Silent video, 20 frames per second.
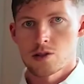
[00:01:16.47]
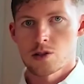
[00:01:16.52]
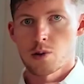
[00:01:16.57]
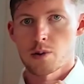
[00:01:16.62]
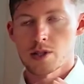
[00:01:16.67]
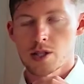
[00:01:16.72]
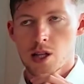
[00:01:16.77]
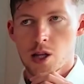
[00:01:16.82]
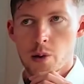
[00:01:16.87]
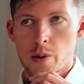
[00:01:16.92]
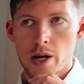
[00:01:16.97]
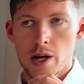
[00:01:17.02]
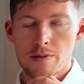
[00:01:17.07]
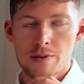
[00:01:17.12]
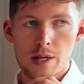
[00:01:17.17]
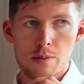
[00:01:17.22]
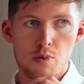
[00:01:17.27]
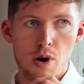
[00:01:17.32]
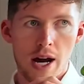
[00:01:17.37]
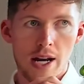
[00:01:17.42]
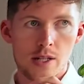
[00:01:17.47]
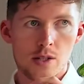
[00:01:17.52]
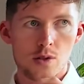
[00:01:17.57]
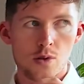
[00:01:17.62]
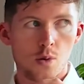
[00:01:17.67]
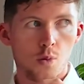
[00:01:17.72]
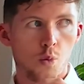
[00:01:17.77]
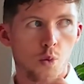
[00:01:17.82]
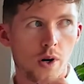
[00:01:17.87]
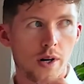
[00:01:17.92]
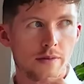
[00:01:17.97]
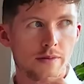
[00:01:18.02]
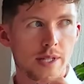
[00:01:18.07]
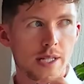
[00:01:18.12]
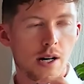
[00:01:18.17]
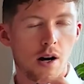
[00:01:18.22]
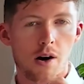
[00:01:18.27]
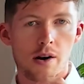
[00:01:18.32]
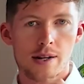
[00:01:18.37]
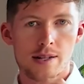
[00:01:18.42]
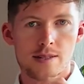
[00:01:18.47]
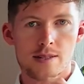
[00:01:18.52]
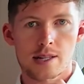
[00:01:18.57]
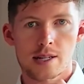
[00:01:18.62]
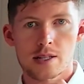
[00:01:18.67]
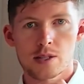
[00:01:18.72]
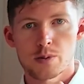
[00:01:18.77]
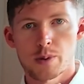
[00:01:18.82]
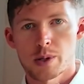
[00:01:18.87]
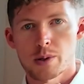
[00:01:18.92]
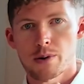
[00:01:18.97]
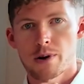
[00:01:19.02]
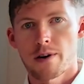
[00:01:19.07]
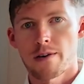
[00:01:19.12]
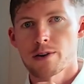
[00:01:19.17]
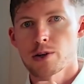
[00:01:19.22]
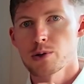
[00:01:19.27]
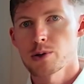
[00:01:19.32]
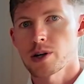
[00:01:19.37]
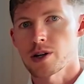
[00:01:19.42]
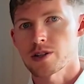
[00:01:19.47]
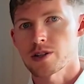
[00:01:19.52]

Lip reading: So as a low AOV brand, one of the hardest things when acquiring new